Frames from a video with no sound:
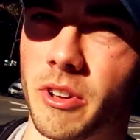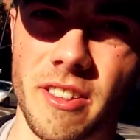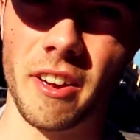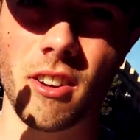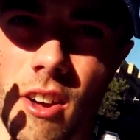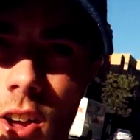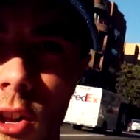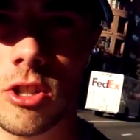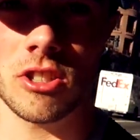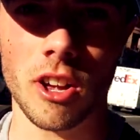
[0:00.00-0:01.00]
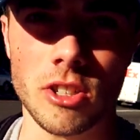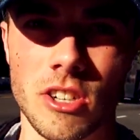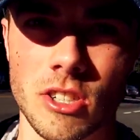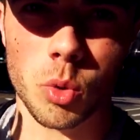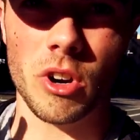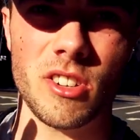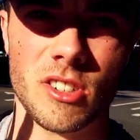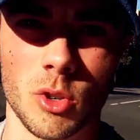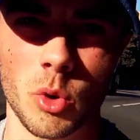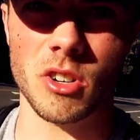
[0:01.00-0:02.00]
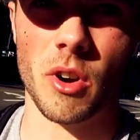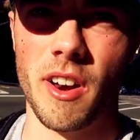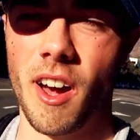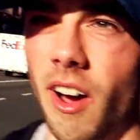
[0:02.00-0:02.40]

It's like Celsius twenty-six degrees right now